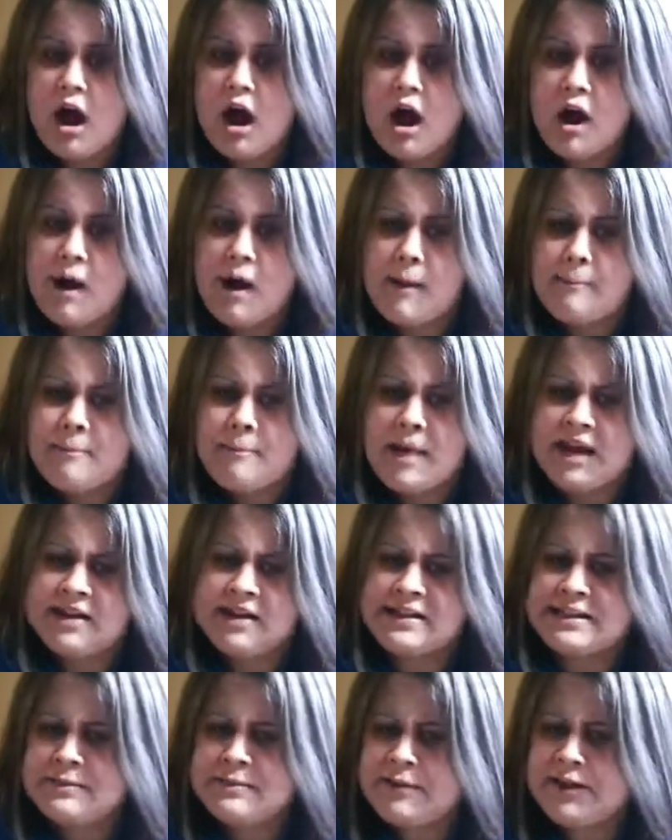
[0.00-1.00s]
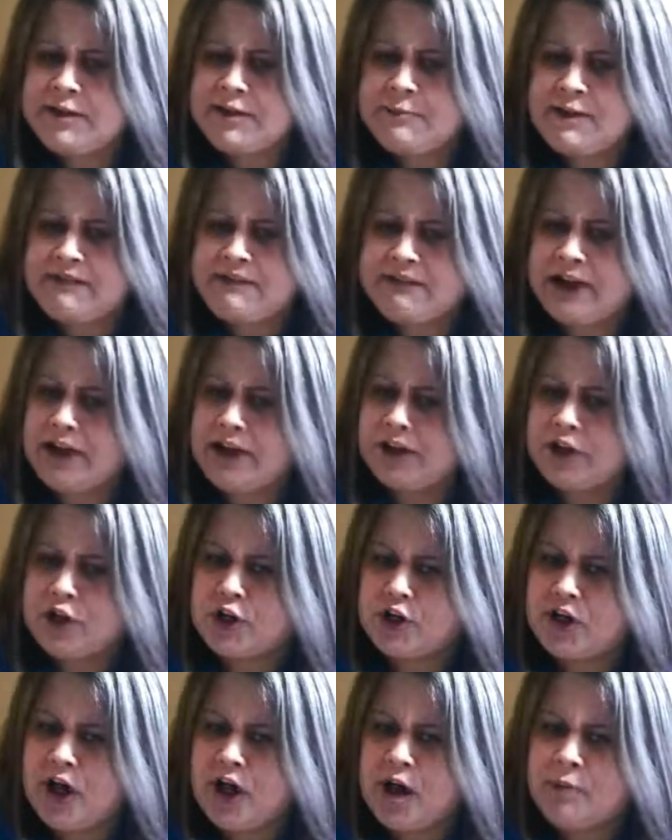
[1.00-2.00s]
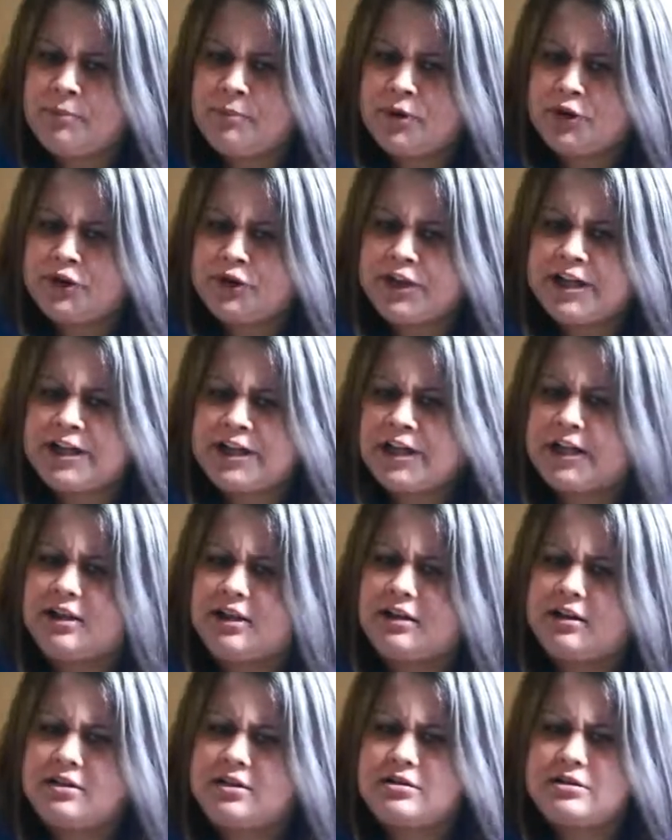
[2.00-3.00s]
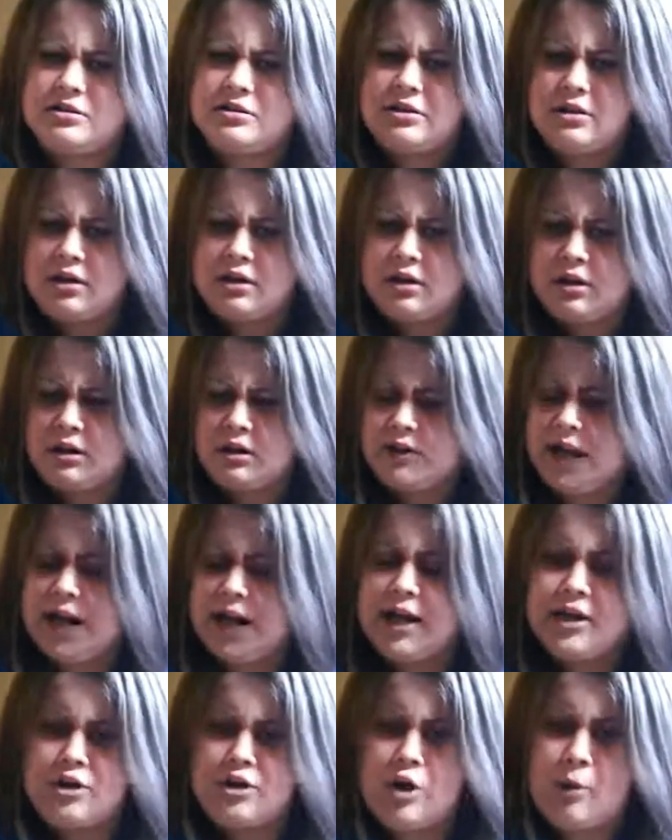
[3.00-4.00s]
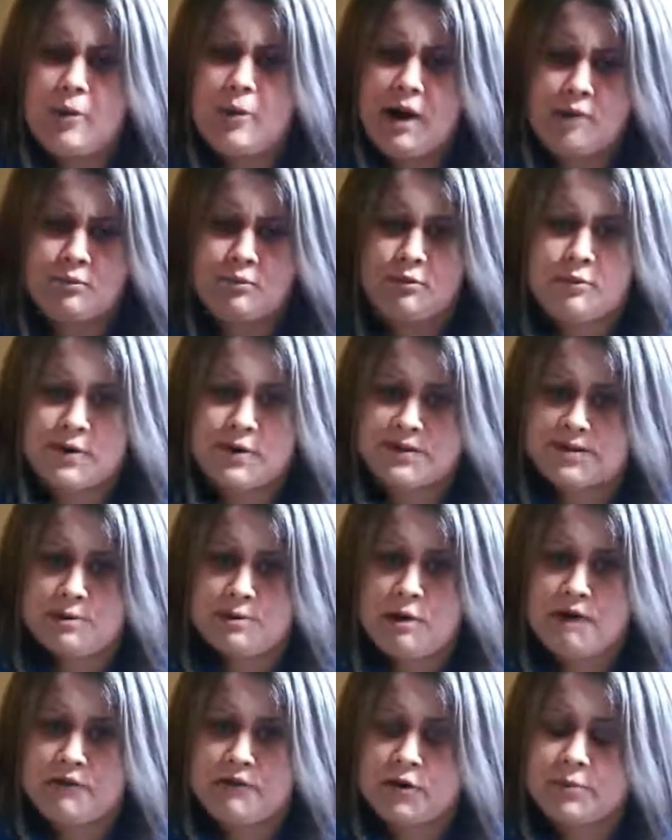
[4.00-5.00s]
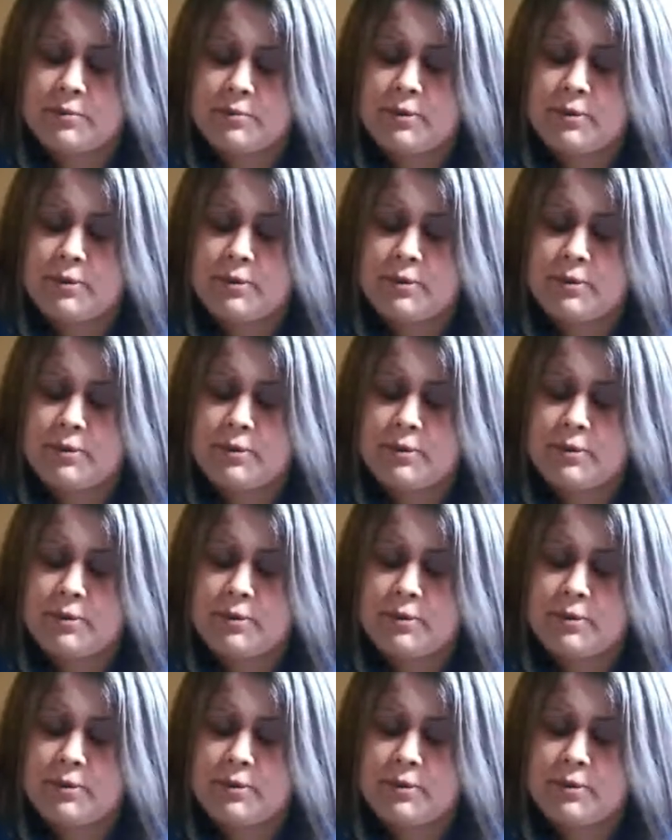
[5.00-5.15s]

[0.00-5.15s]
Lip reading: My husband and my father-in-law both did it, and they had no problem whatsoever.